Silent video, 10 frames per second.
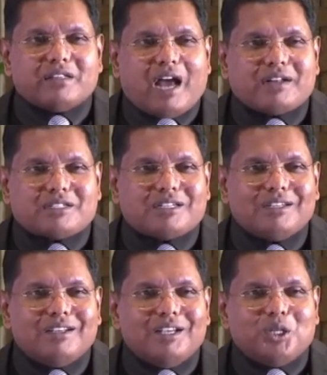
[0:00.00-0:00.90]
that
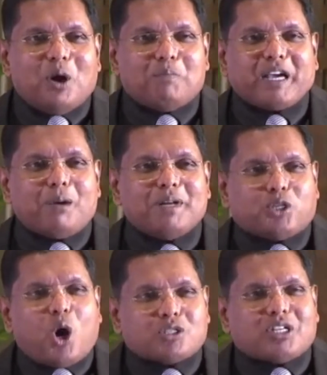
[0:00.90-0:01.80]
you have become a
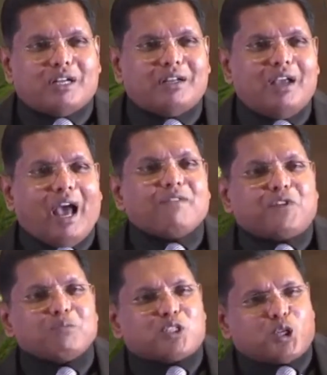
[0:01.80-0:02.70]
doctor and
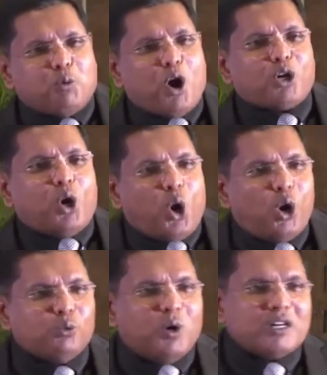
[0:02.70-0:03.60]
from tomorrow
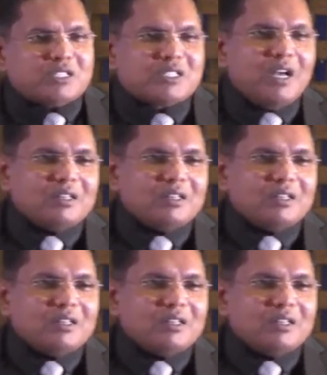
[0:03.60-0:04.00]
onwards,